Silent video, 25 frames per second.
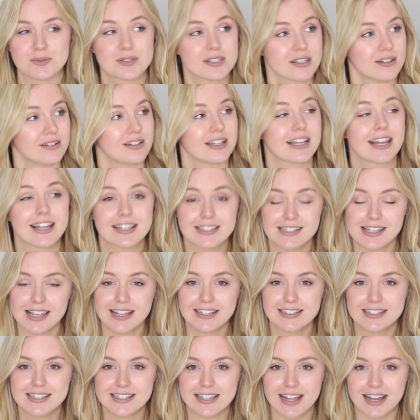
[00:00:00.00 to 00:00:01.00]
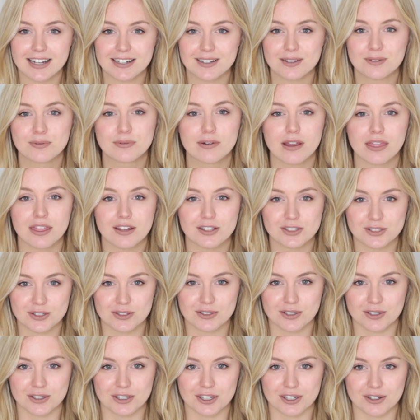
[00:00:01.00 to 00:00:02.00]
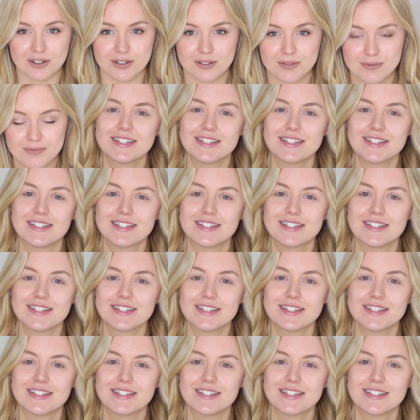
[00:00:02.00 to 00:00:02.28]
So let's get started with the tutorial.